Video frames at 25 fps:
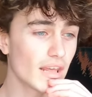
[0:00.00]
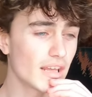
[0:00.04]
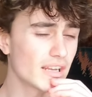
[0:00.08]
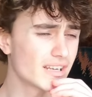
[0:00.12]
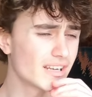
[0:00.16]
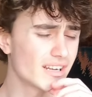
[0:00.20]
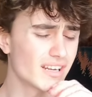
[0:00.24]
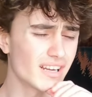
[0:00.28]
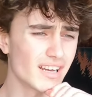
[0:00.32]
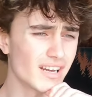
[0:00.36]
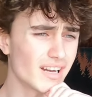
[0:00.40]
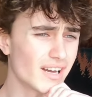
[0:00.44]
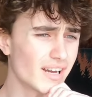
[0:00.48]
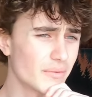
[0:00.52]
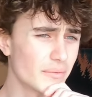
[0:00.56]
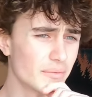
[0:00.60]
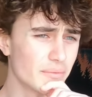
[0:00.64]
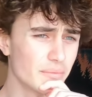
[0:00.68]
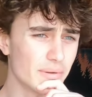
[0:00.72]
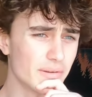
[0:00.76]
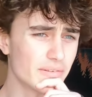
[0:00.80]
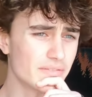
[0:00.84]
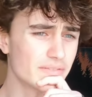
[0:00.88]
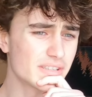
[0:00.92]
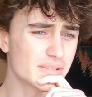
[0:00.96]
and
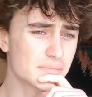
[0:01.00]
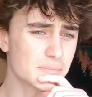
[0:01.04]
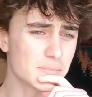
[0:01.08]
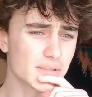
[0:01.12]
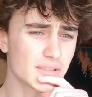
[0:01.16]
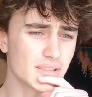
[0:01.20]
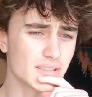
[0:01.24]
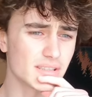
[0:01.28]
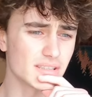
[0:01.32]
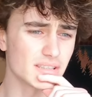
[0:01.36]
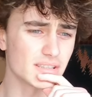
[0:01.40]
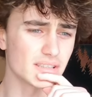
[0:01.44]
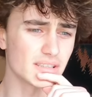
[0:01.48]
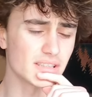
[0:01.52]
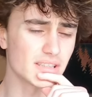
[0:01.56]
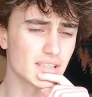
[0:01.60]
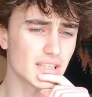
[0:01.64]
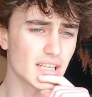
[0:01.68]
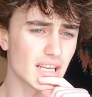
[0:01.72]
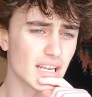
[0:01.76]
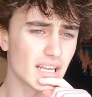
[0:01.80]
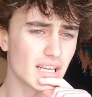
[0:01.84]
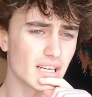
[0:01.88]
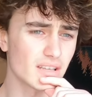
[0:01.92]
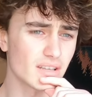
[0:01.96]
we've just been
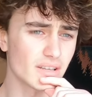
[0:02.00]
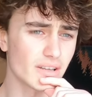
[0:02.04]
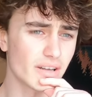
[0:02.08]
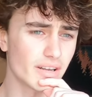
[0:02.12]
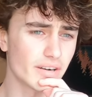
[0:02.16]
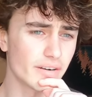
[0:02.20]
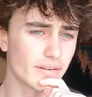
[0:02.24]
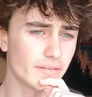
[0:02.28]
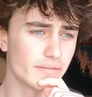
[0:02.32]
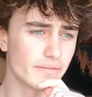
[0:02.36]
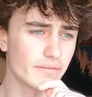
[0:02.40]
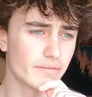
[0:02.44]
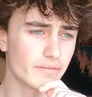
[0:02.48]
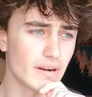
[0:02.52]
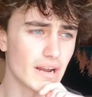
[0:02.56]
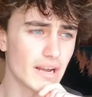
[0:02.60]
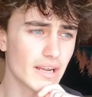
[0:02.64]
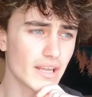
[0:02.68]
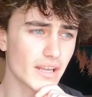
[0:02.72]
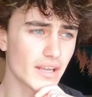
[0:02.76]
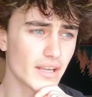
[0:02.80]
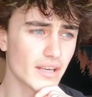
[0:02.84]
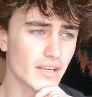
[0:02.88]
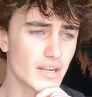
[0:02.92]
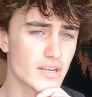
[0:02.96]
getting a lot of
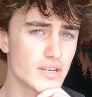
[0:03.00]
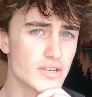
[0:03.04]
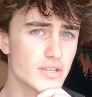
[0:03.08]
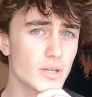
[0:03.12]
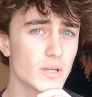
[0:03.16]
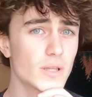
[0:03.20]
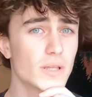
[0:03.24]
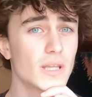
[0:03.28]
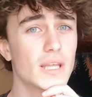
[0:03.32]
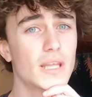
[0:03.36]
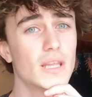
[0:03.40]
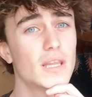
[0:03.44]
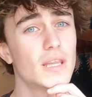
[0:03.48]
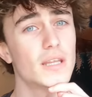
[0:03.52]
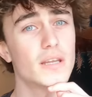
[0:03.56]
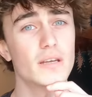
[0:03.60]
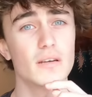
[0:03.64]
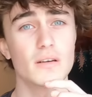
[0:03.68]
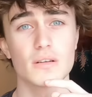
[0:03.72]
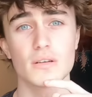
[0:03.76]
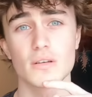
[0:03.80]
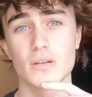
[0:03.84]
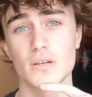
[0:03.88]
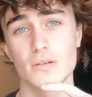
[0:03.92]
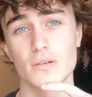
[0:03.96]
recognition lately
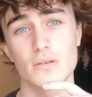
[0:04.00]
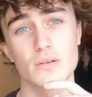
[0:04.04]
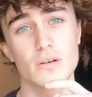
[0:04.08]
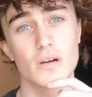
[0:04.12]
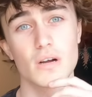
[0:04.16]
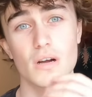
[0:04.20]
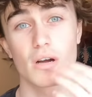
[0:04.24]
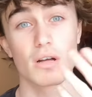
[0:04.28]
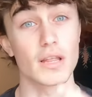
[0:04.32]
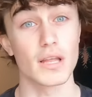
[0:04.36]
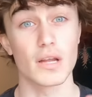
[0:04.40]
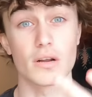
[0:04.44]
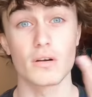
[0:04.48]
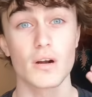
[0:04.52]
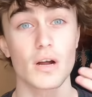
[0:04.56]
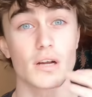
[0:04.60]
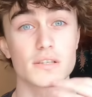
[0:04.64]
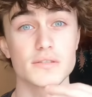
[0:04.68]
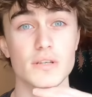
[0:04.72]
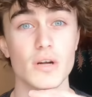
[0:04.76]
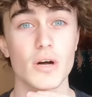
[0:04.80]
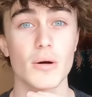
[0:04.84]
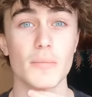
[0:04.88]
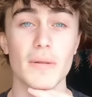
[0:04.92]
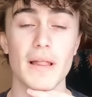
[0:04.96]
on across like
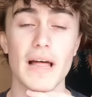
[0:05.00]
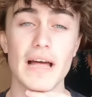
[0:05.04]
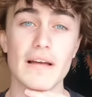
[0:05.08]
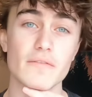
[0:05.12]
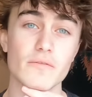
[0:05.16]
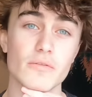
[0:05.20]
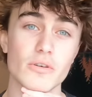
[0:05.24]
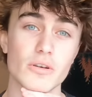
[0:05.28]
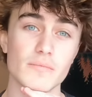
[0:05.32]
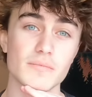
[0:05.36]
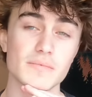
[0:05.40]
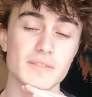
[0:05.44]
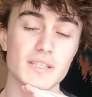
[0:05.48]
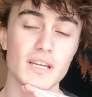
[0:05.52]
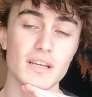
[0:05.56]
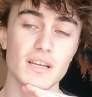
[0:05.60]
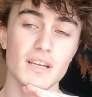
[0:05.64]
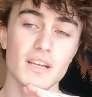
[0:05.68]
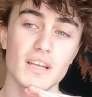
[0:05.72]
across all platforms